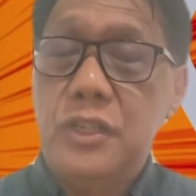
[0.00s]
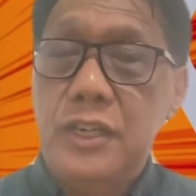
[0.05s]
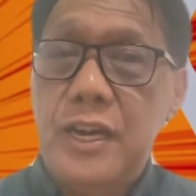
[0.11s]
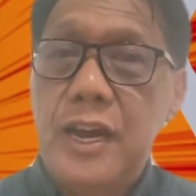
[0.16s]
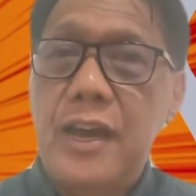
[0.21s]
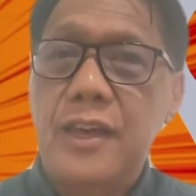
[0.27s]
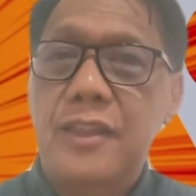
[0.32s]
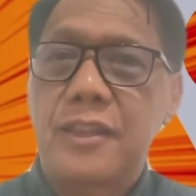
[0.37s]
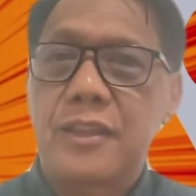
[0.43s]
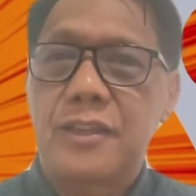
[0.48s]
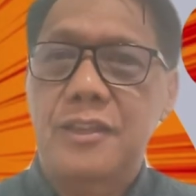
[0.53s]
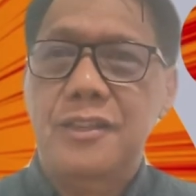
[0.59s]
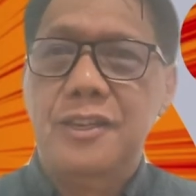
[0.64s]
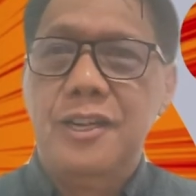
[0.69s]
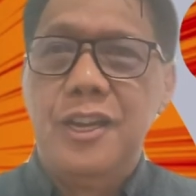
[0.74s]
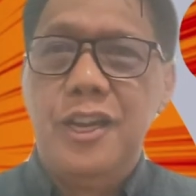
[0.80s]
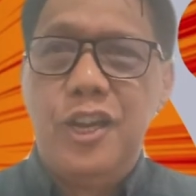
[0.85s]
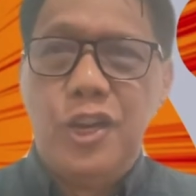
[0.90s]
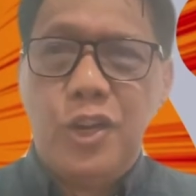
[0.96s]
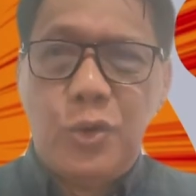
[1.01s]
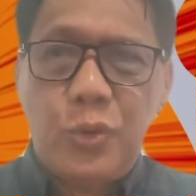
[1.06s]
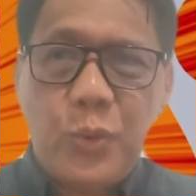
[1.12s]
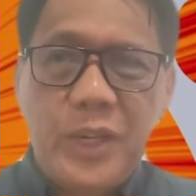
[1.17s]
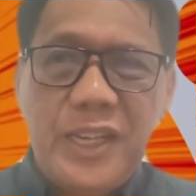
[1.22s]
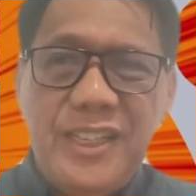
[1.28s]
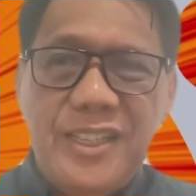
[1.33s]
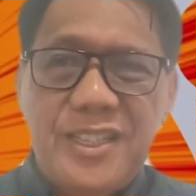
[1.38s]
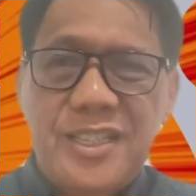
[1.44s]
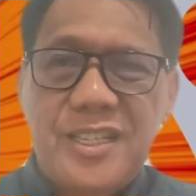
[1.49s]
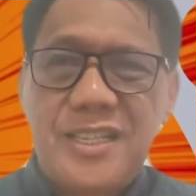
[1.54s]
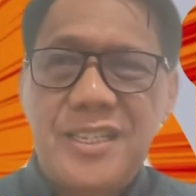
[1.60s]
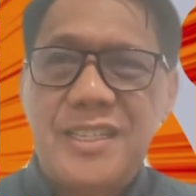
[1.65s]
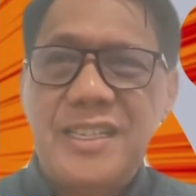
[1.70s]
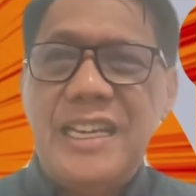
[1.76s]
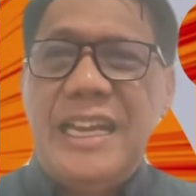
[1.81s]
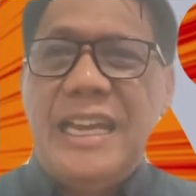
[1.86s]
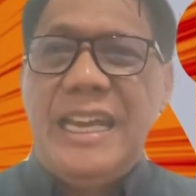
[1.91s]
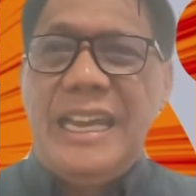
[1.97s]
gather
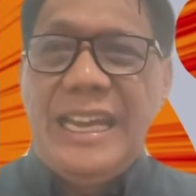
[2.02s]
rich,